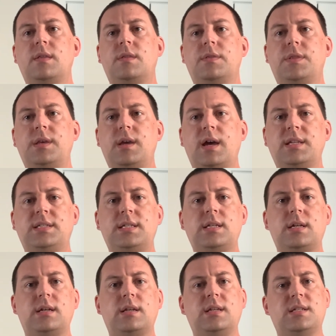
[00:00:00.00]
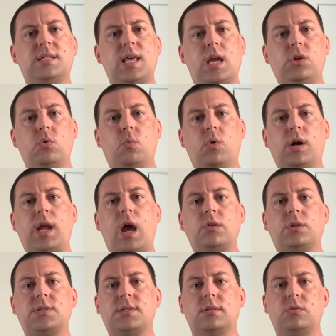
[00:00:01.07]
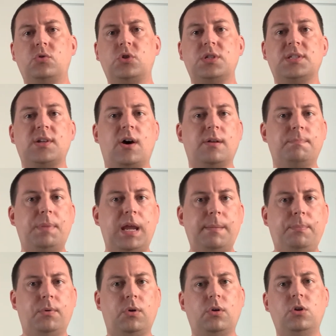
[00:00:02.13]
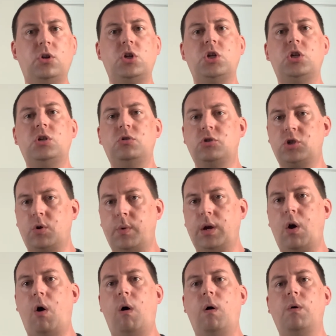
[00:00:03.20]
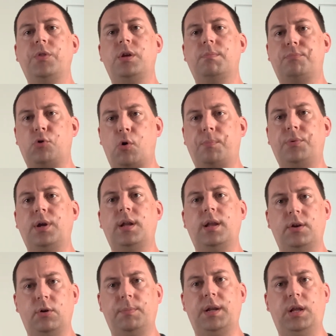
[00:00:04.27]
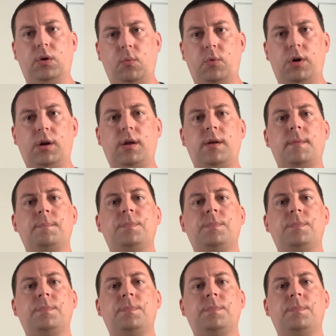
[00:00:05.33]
The idea is that you work out the solutions on paper, showing all the appropriate intermediate work,